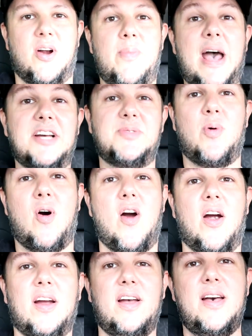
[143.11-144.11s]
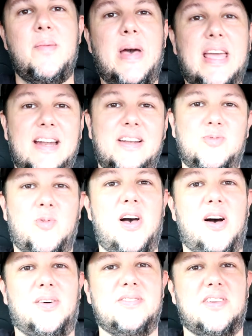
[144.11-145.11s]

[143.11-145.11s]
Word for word: our bash bar painted as well.